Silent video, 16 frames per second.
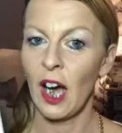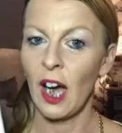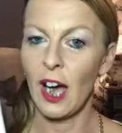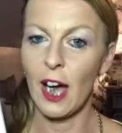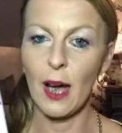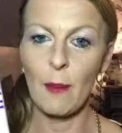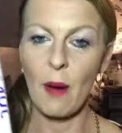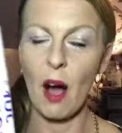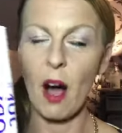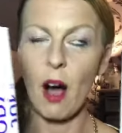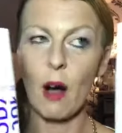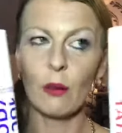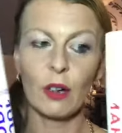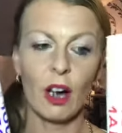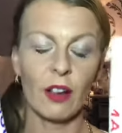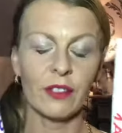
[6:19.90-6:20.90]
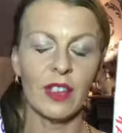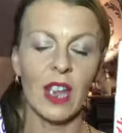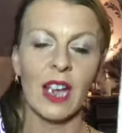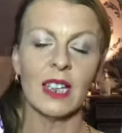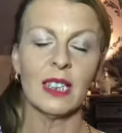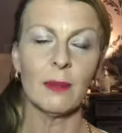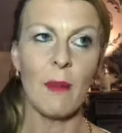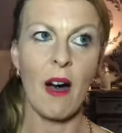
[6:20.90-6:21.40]
Oh god,
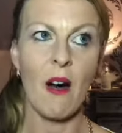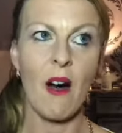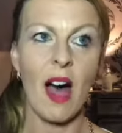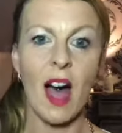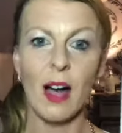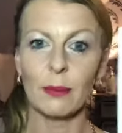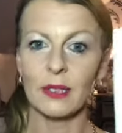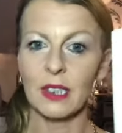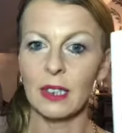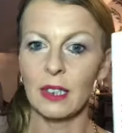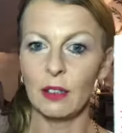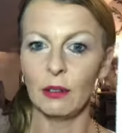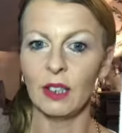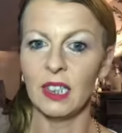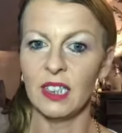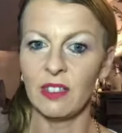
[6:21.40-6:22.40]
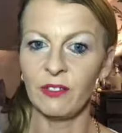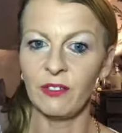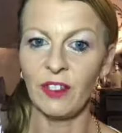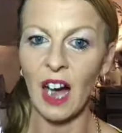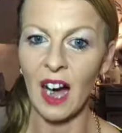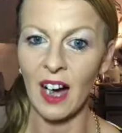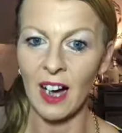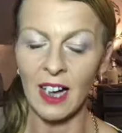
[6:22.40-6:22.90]
they smell absolutely
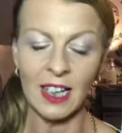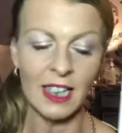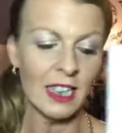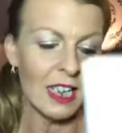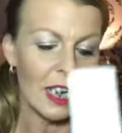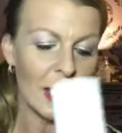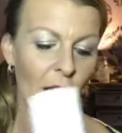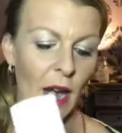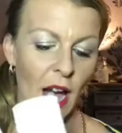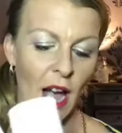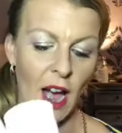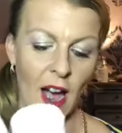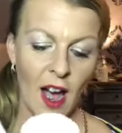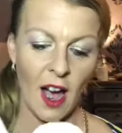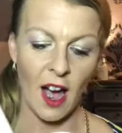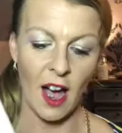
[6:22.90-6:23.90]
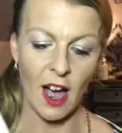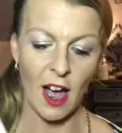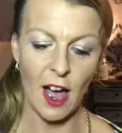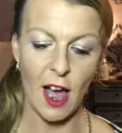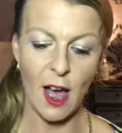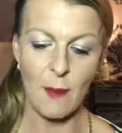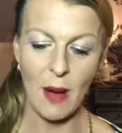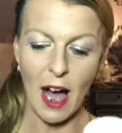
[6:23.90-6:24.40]
divine.
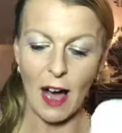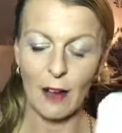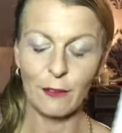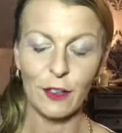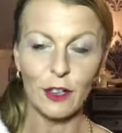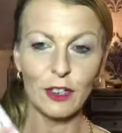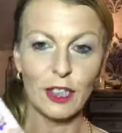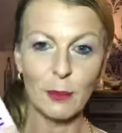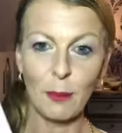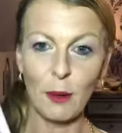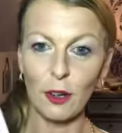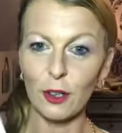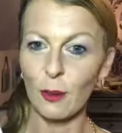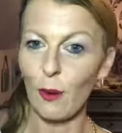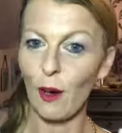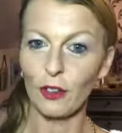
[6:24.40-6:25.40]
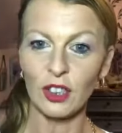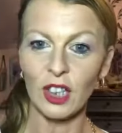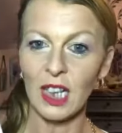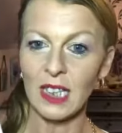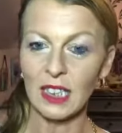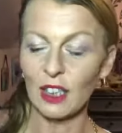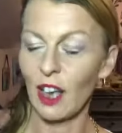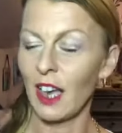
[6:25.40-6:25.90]
I've used the body wash.
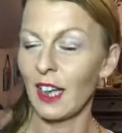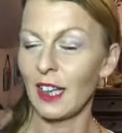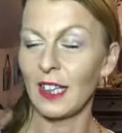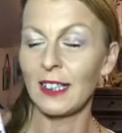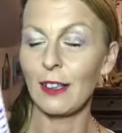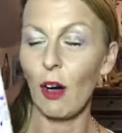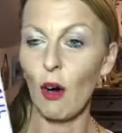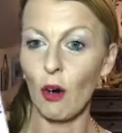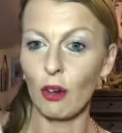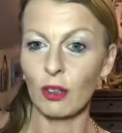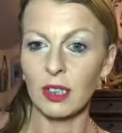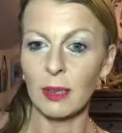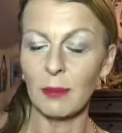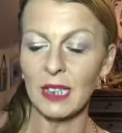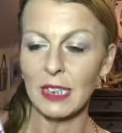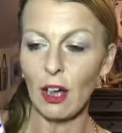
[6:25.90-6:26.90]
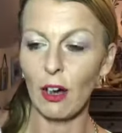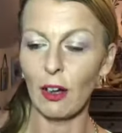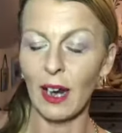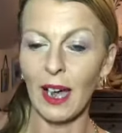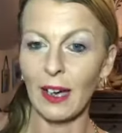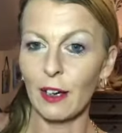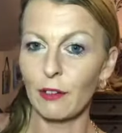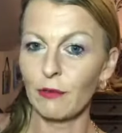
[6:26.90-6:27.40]
It is awesome. It's got
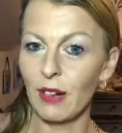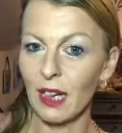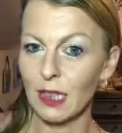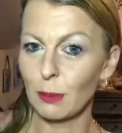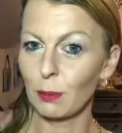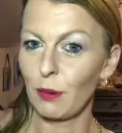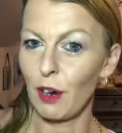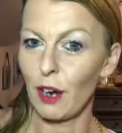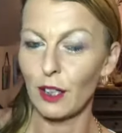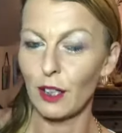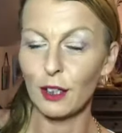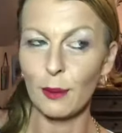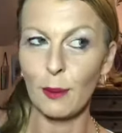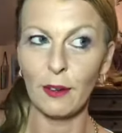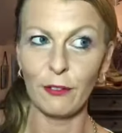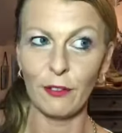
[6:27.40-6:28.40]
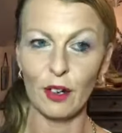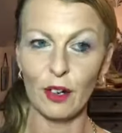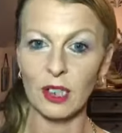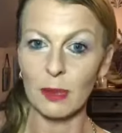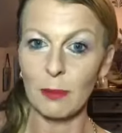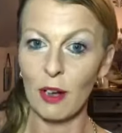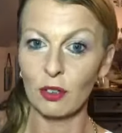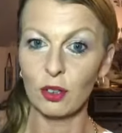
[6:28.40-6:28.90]
like a raspberry summer fruit
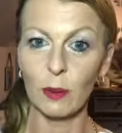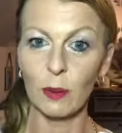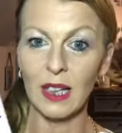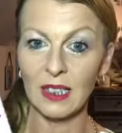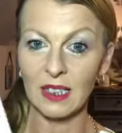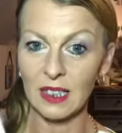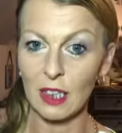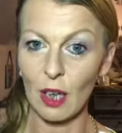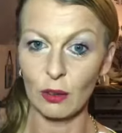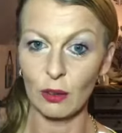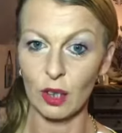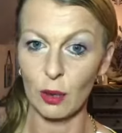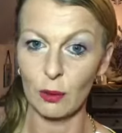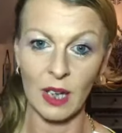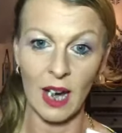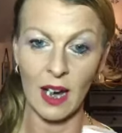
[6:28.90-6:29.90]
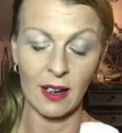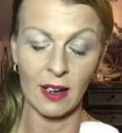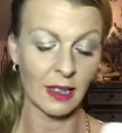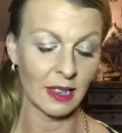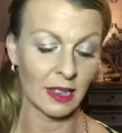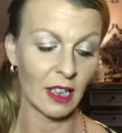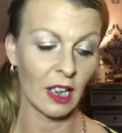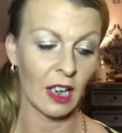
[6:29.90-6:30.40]
smell to it. It's so, so
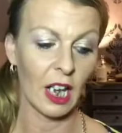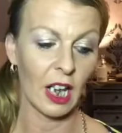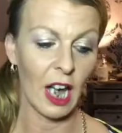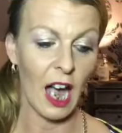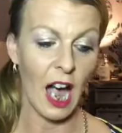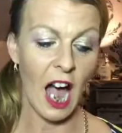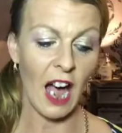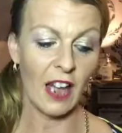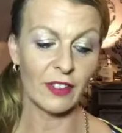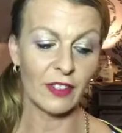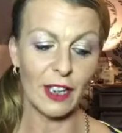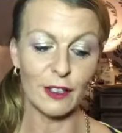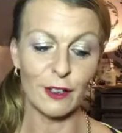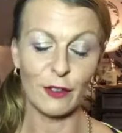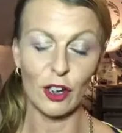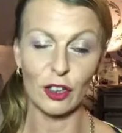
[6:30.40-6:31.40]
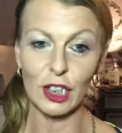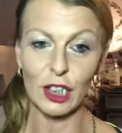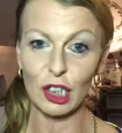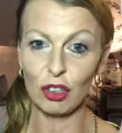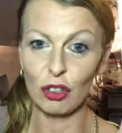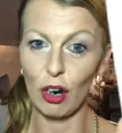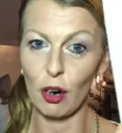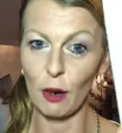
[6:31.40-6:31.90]
nice. And then you've got this
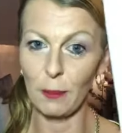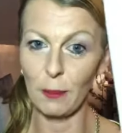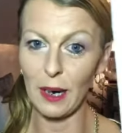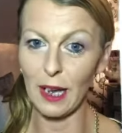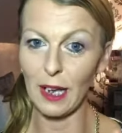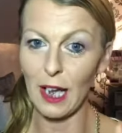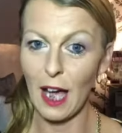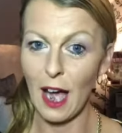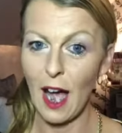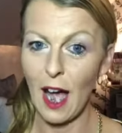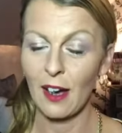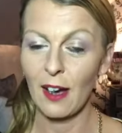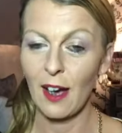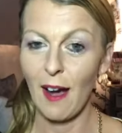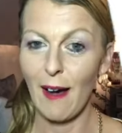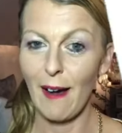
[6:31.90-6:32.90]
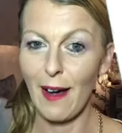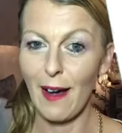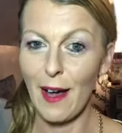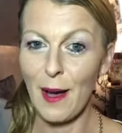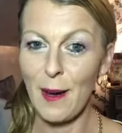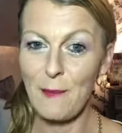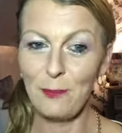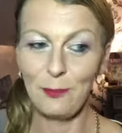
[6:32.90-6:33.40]
strawberry
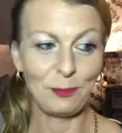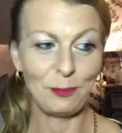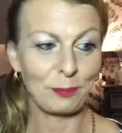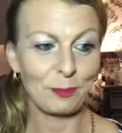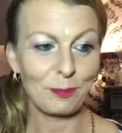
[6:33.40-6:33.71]
or